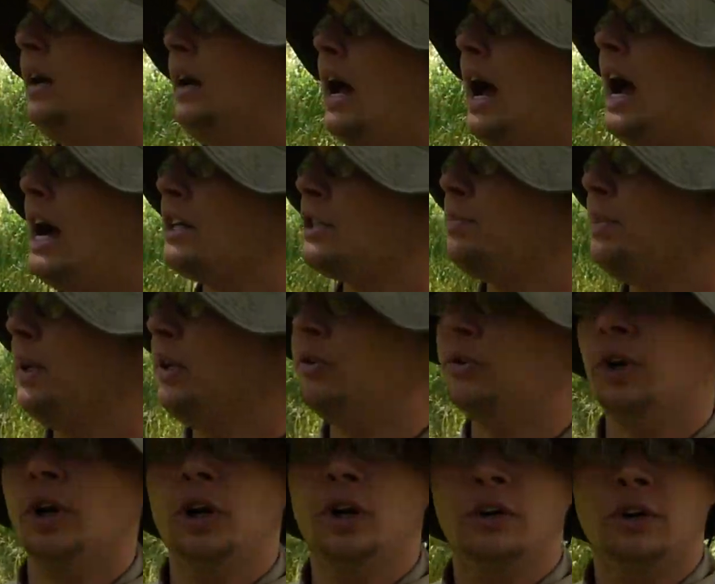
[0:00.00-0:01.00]
aspen
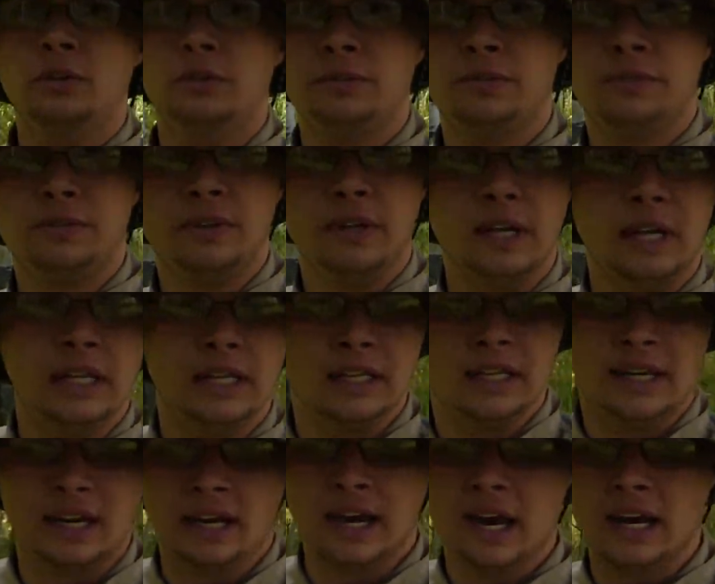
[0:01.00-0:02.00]
grove in
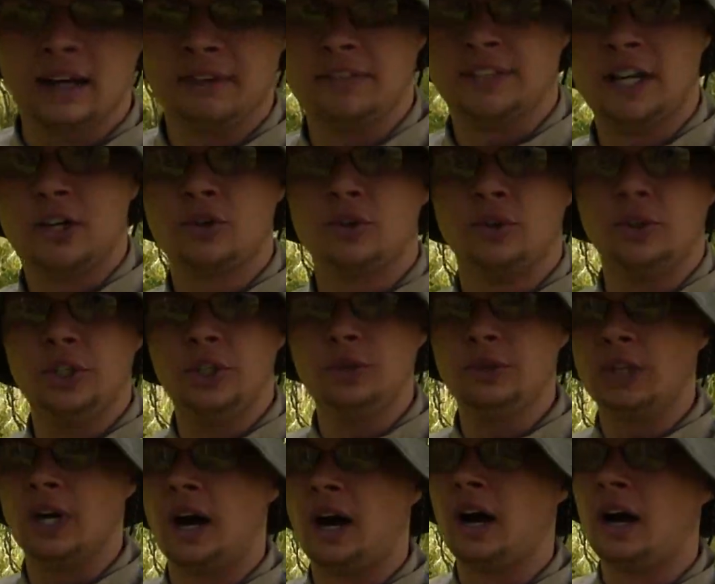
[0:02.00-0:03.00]
the kind of central
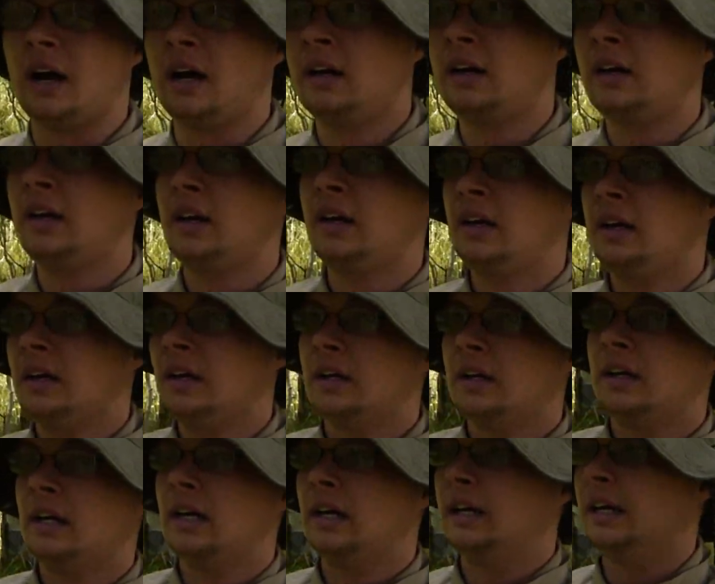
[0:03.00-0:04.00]
Utah.
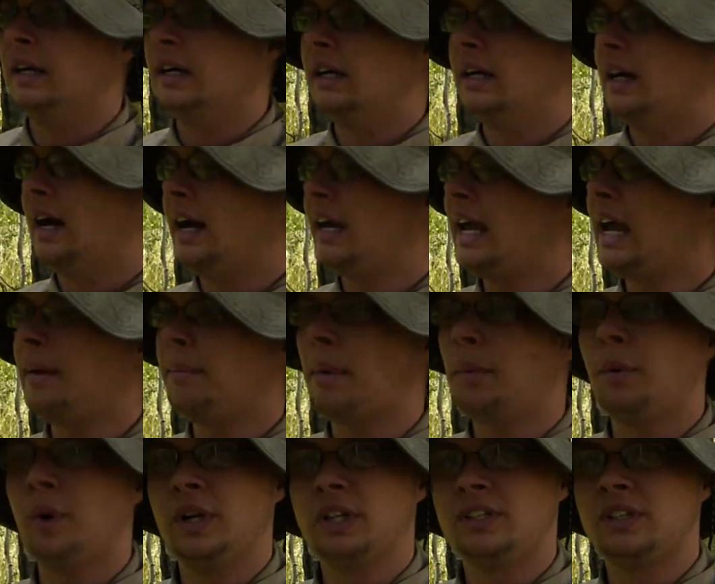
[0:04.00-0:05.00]
I can't
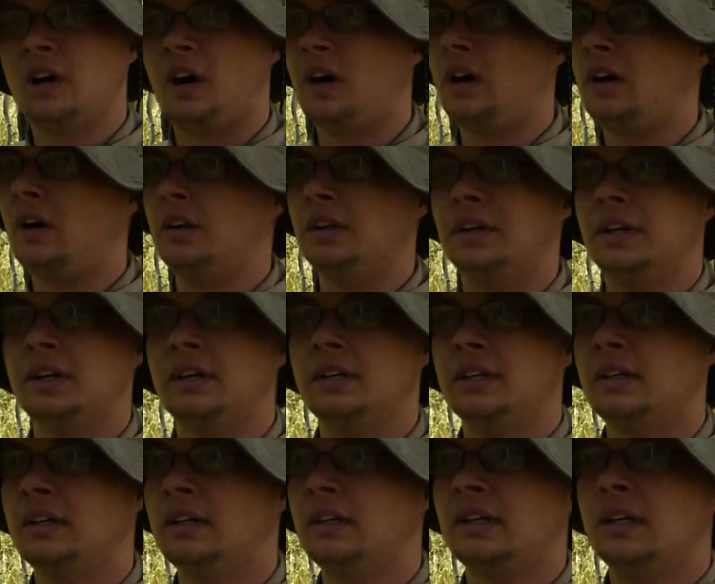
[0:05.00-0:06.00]
remember what it's called.
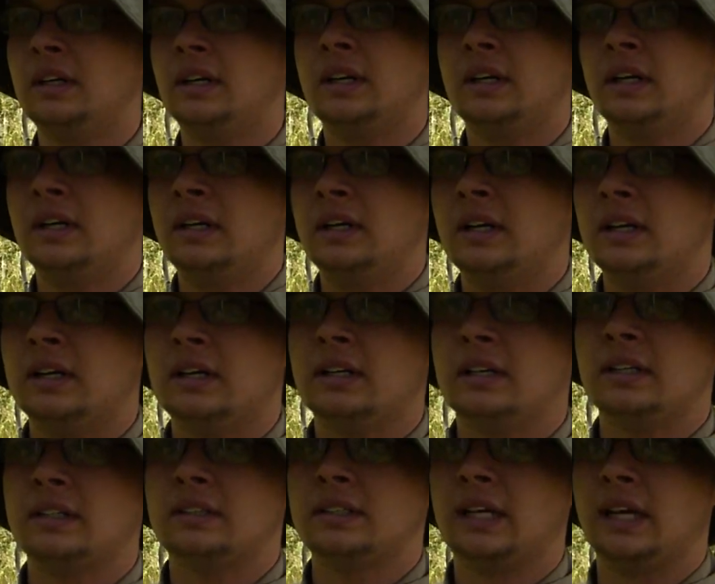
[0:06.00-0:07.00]

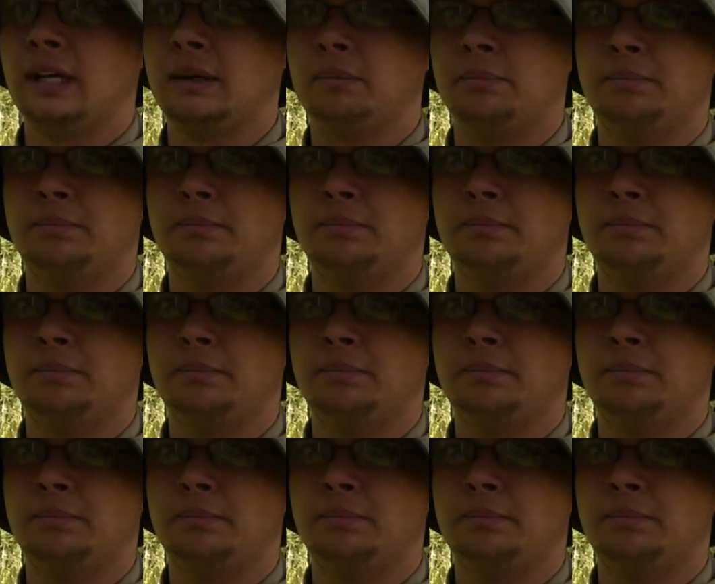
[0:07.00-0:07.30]
It's like